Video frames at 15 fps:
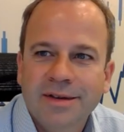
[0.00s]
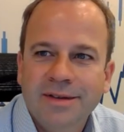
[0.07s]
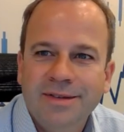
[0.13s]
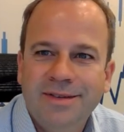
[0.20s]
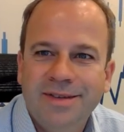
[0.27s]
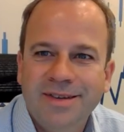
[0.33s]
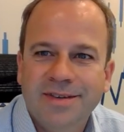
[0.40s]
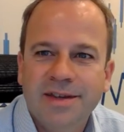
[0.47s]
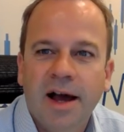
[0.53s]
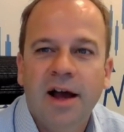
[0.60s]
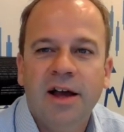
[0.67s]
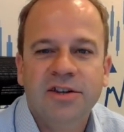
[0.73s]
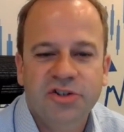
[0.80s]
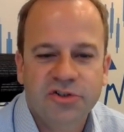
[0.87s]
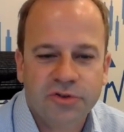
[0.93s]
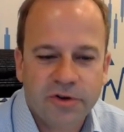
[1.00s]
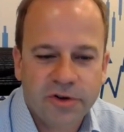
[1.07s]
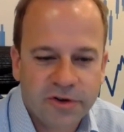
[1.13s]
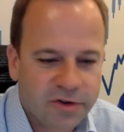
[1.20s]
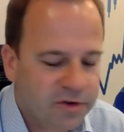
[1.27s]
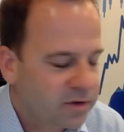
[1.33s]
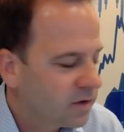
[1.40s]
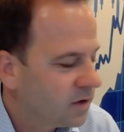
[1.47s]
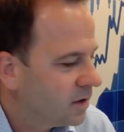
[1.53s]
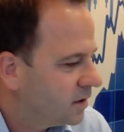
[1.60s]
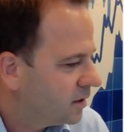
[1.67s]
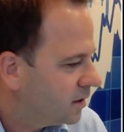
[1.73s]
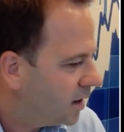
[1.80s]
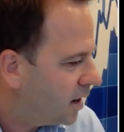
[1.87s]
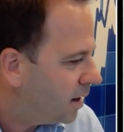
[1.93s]
disastrous
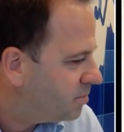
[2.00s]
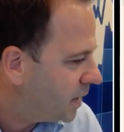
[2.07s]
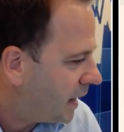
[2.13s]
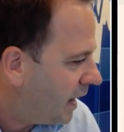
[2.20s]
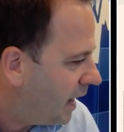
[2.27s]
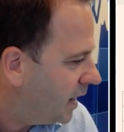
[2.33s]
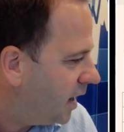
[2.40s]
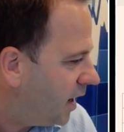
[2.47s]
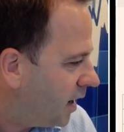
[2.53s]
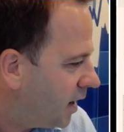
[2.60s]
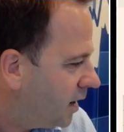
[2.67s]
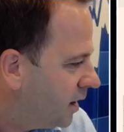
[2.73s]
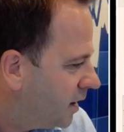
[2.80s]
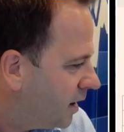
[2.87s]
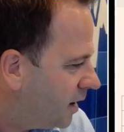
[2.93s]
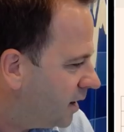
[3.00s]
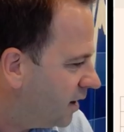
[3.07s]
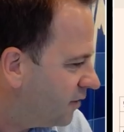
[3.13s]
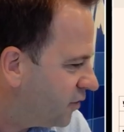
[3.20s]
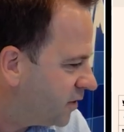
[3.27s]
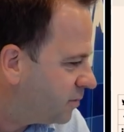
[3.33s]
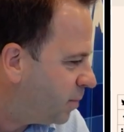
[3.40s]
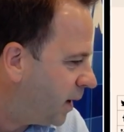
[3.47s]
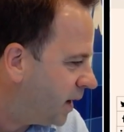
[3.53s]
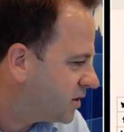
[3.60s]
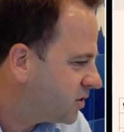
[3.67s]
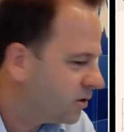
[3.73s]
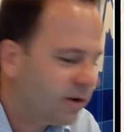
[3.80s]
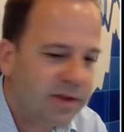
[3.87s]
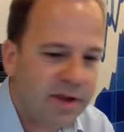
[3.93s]
uh, beginning. I love this
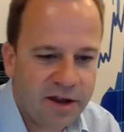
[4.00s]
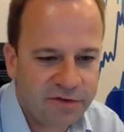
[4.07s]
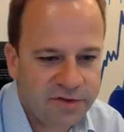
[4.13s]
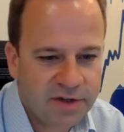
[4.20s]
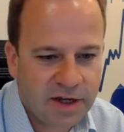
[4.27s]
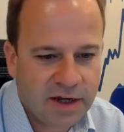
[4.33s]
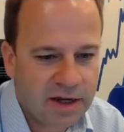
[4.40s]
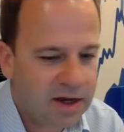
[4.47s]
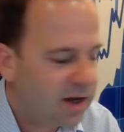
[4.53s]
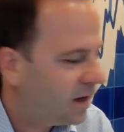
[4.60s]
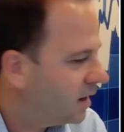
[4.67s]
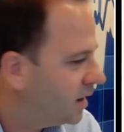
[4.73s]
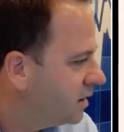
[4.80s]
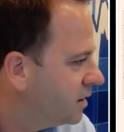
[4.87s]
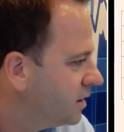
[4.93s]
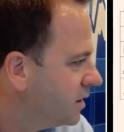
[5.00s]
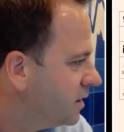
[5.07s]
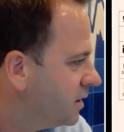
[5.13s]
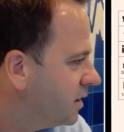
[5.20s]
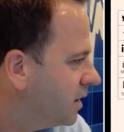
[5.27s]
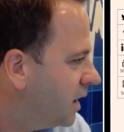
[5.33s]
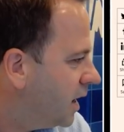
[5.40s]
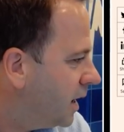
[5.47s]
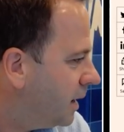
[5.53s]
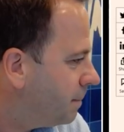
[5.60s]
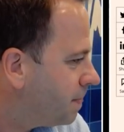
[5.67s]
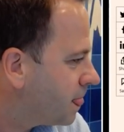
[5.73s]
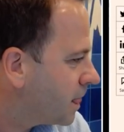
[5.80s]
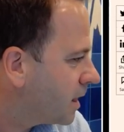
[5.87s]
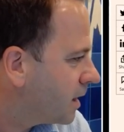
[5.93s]
picture in the F T here. Um,
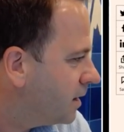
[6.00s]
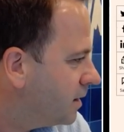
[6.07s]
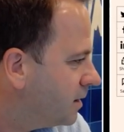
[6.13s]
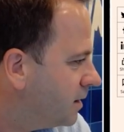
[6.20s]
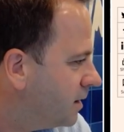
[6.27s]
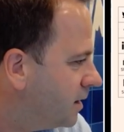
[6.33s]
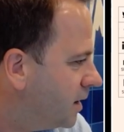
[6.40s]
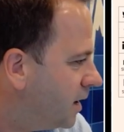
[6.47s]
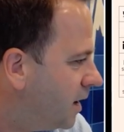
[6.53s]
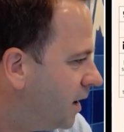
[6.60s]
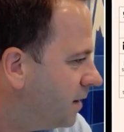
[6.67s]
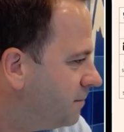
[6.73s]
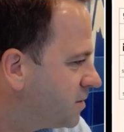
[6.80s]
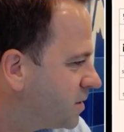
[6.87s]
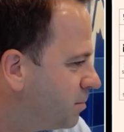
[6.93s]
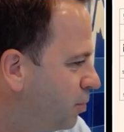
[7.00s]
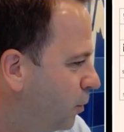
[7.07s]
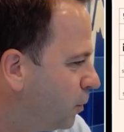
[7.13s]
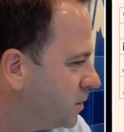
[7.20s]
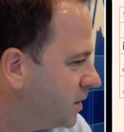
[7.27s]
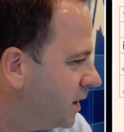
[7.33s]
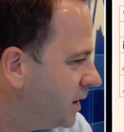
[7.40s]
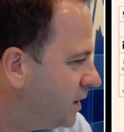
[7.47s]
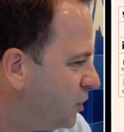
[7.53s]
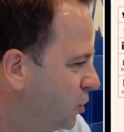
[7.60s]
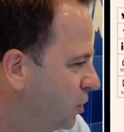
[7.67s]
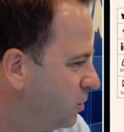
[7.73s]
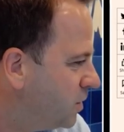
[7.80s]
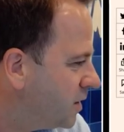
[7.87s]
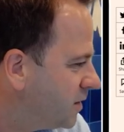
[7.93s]
uh, I'm supporting
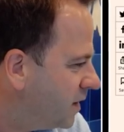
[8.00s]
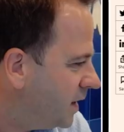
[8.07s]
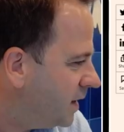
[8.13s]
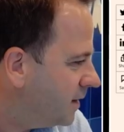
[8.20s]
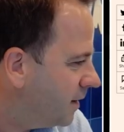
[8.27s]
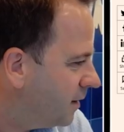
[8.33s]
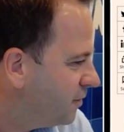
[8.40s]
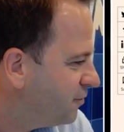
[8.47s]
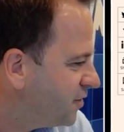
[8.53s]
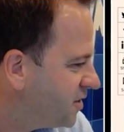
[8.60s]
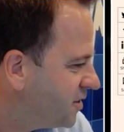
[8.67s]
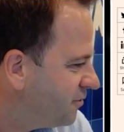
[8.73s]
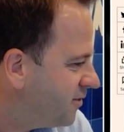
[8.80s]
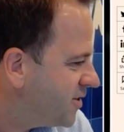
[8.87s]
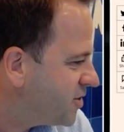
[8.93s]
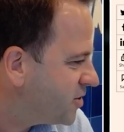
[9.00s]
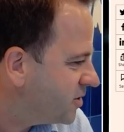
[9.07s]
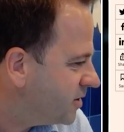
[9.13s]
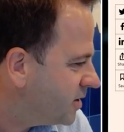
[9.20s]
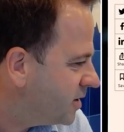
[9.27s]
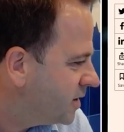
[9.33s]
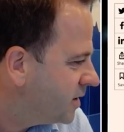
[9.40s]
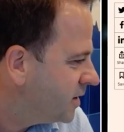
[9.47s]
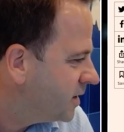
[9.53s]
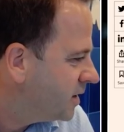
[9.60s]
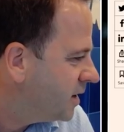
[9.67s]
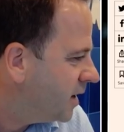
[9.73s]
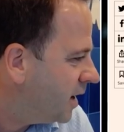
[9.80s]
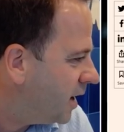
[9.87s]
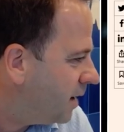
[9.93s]
unity over division
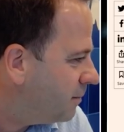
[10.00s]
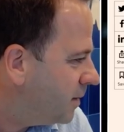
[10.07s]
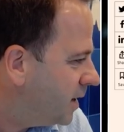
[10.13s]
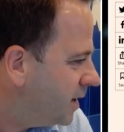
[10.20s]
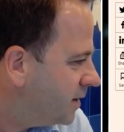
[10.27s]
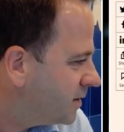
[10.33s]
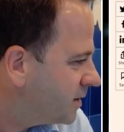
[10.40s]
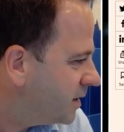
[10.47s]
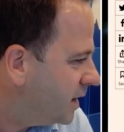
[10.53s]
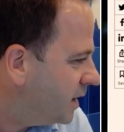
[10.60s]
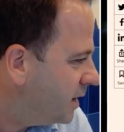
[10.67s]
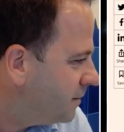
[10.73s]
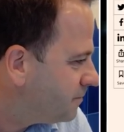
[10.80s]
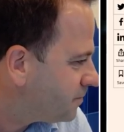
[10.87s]
um, is the